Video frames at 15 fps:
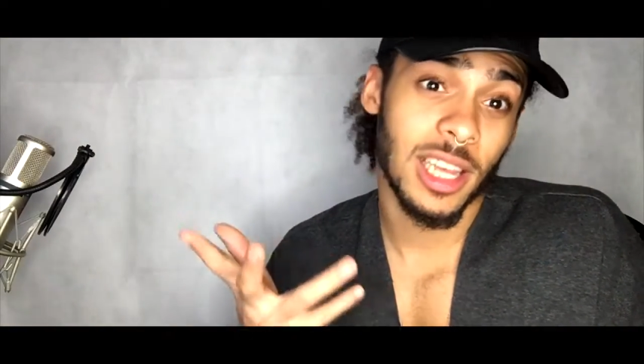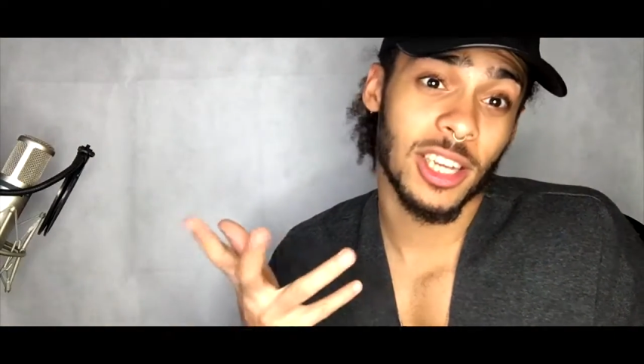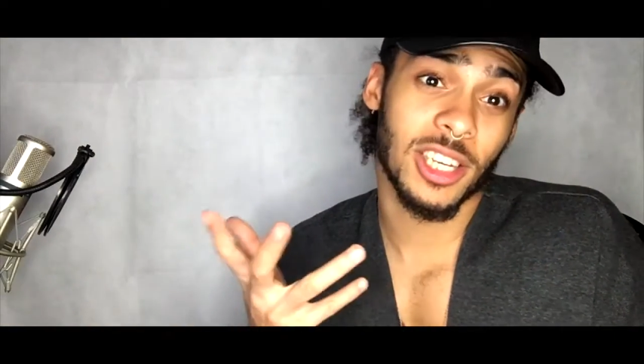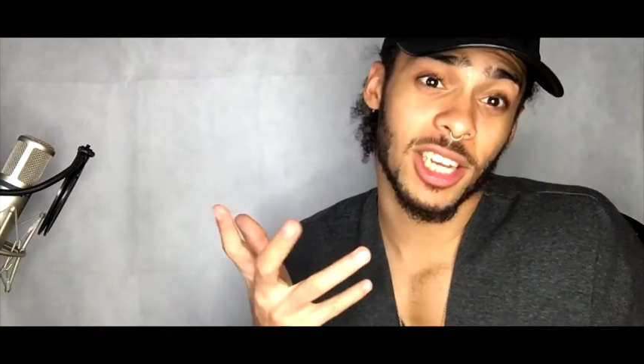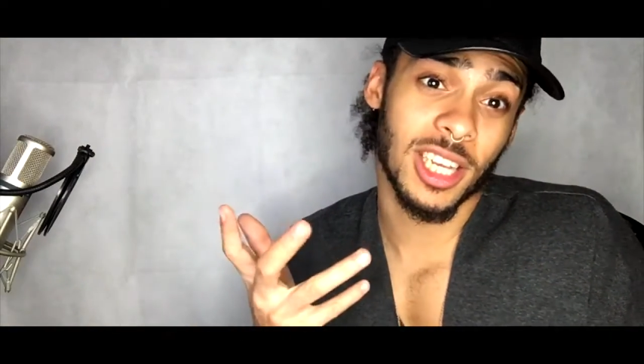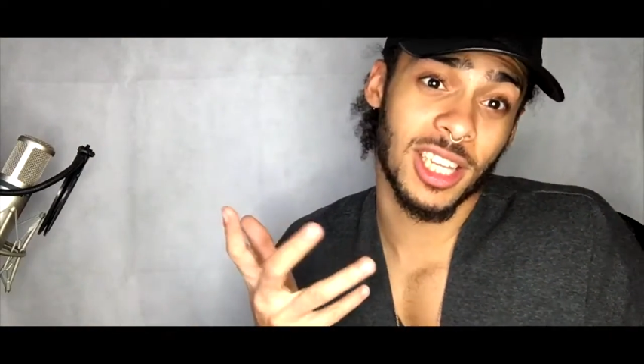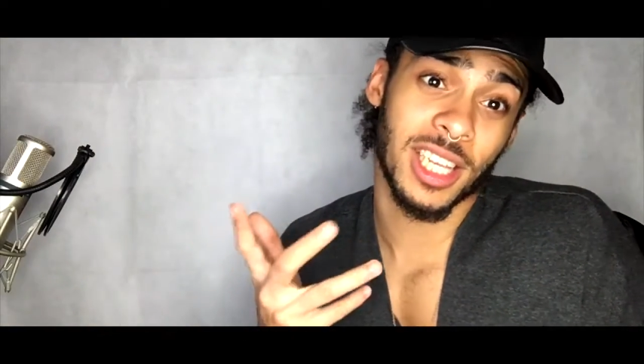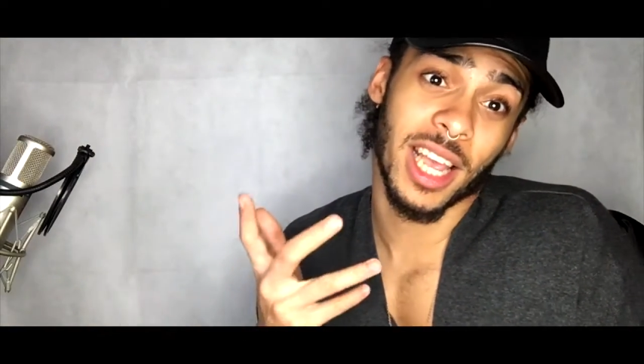Let's
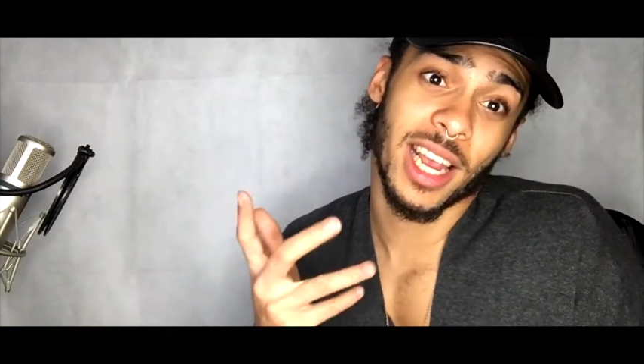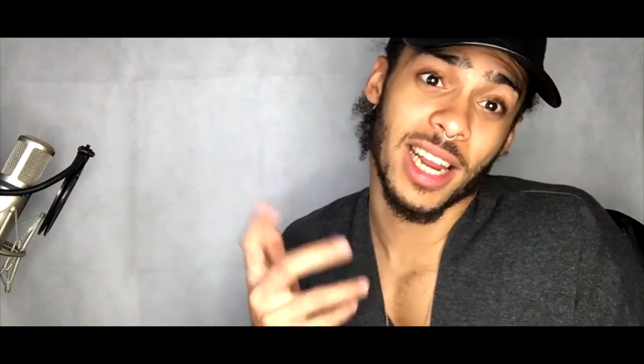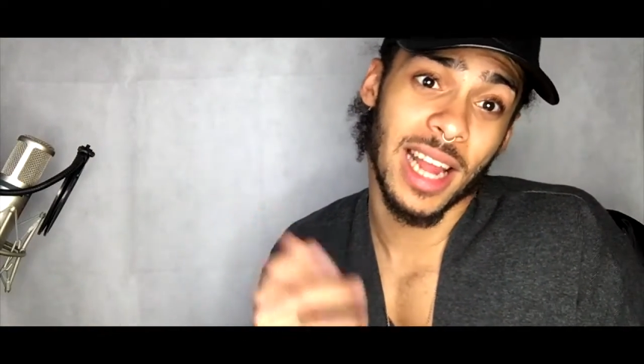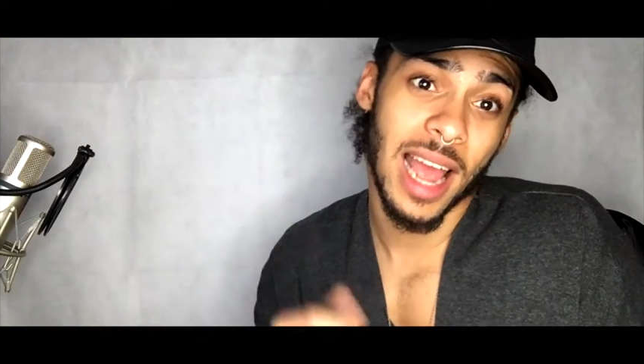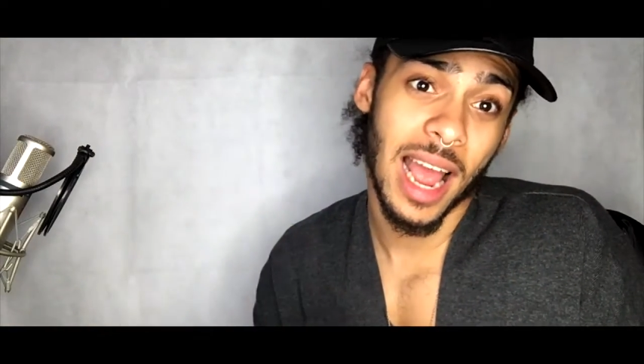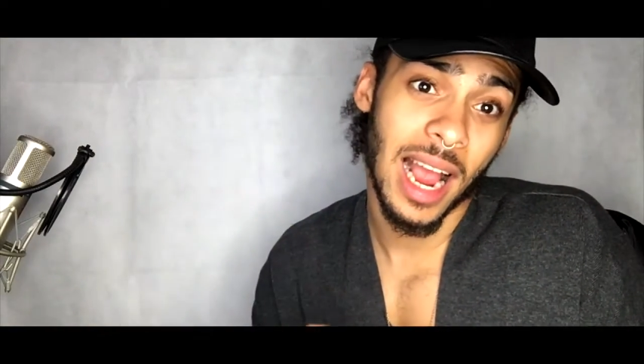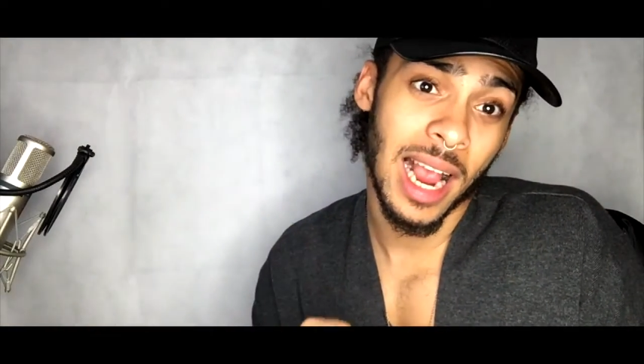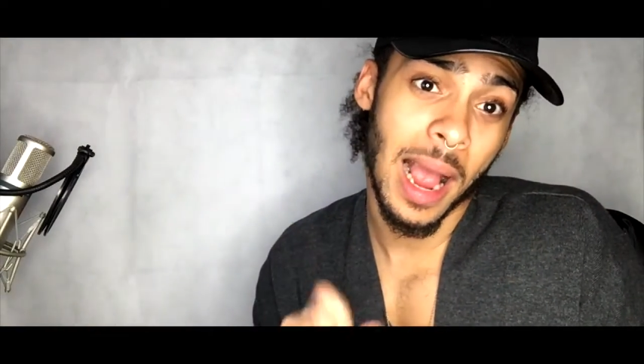just say
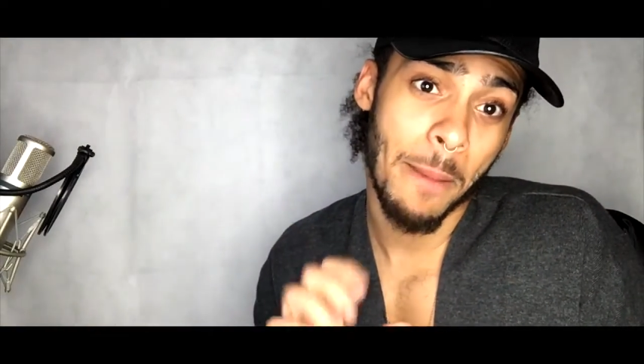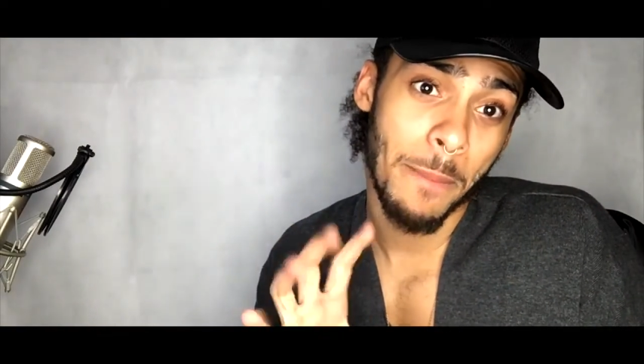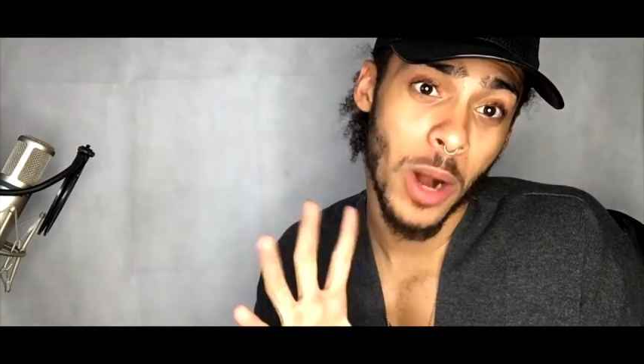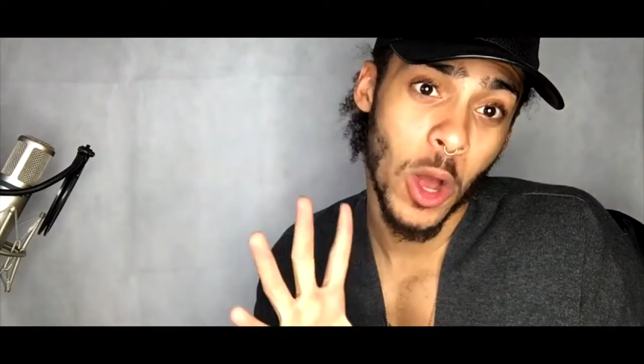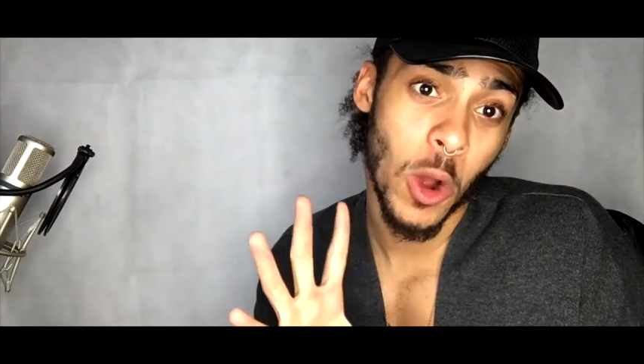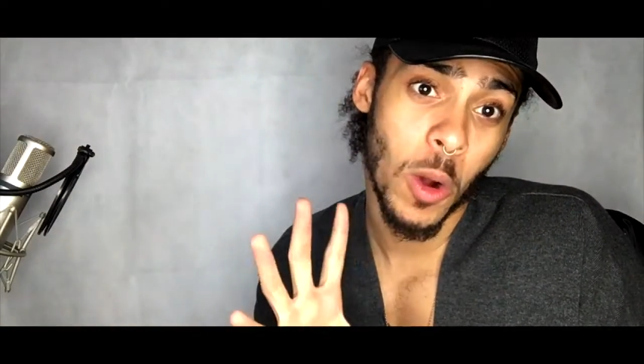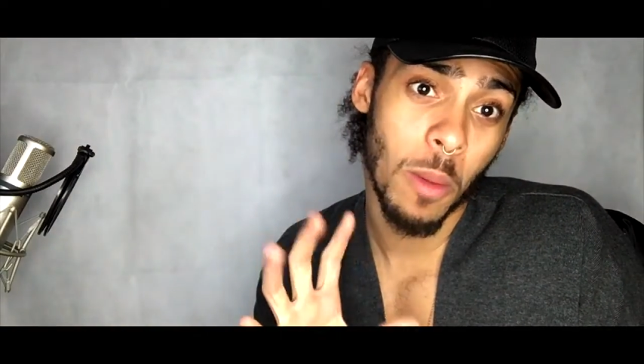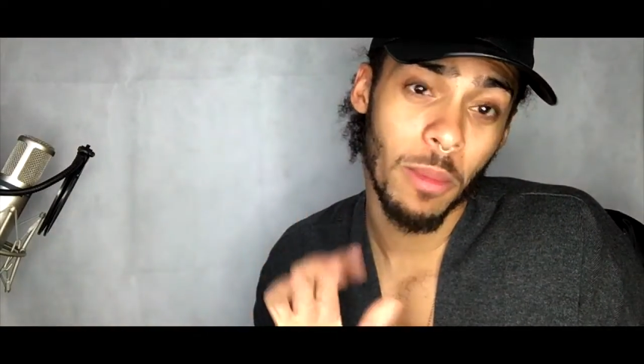that.
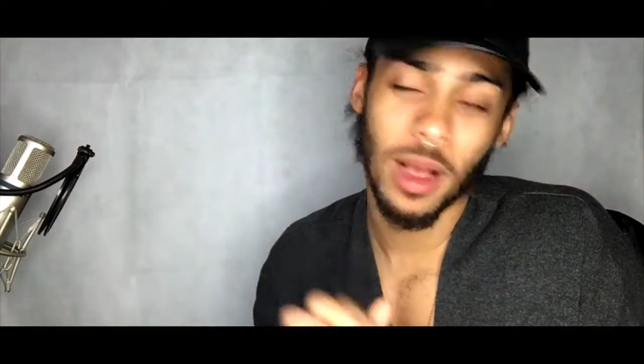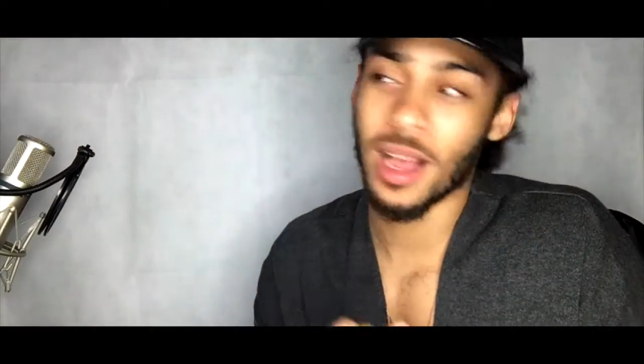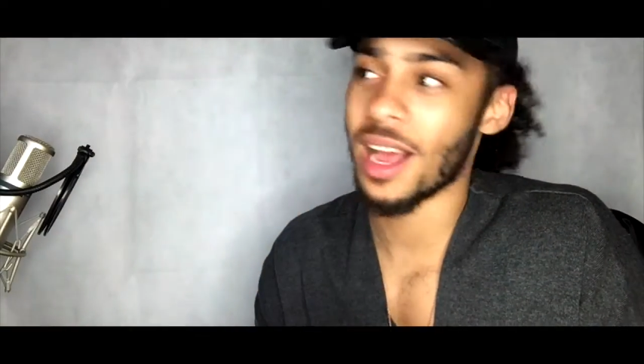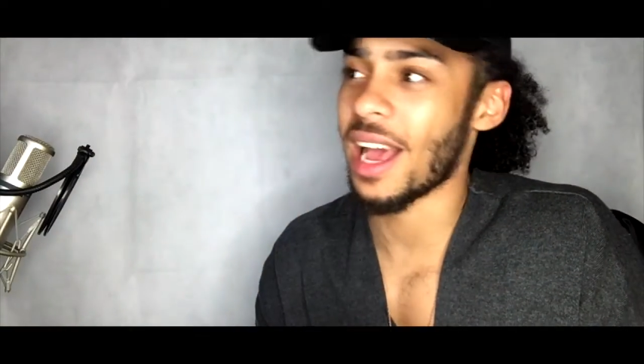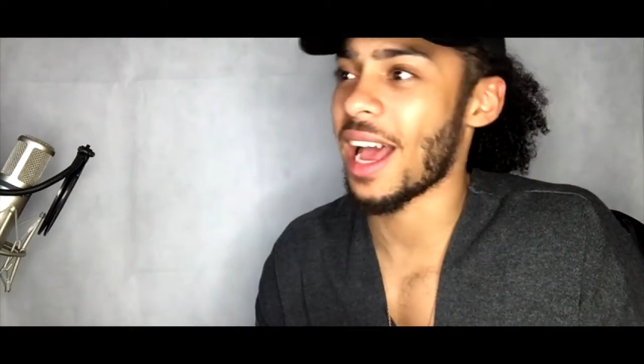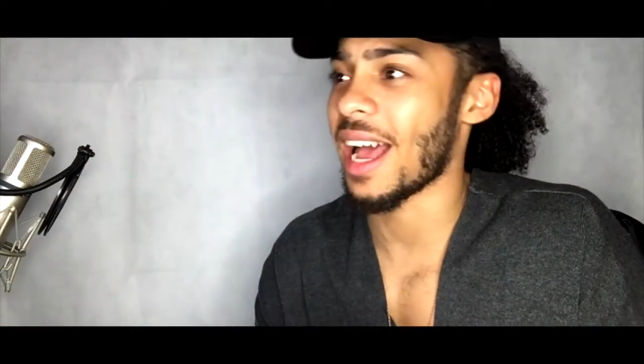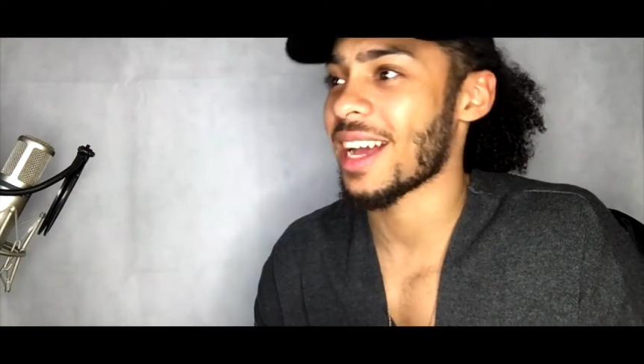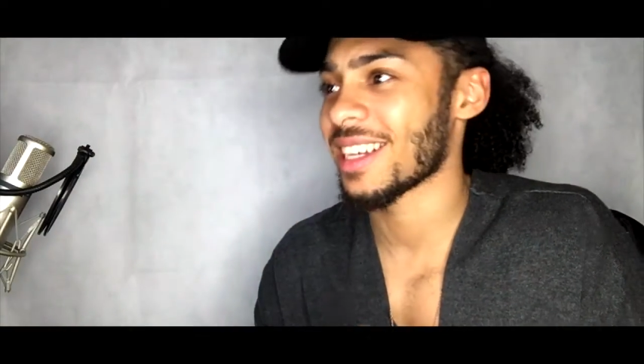Kabloom.